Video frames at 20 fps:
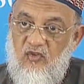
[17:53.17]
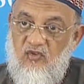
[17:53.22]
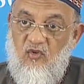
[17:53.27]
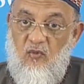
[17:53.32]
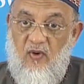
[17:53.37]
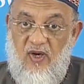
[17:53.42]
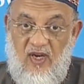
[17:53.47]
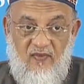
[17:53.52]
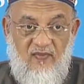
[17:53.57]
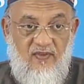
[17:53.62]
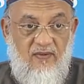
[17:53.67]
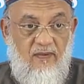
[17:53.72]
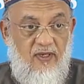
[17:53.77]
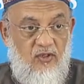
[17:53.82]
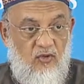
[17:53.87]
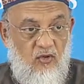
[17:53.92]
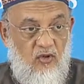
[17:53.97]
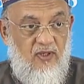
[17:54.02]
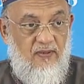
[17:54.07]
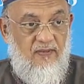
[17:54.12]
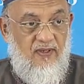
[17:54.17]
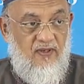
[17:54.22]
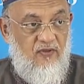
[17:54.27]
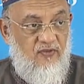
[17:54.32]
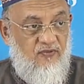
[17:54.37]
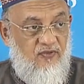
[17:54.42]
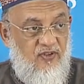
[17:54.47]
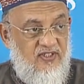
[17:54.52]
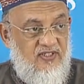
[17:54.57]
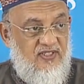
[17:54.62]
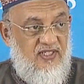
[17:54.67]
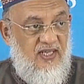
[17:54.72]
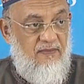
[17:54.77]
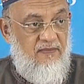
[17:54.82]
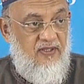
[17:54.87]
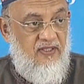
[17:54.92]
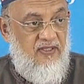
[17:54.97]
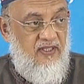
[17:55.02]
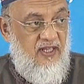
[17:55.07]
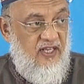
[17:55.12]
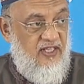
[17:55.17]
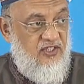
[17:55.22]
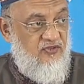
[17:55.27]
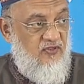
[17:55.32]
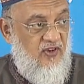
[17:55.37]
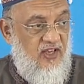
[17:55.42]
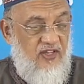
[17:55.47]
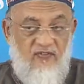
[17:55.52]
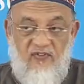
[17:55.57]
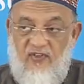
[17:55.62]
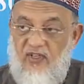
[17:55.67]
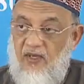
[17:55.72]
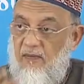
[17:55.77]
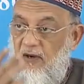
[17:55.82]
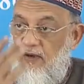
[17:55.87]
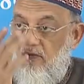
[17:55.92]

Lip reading: So one of them, I told him, that was the first time that the X5 came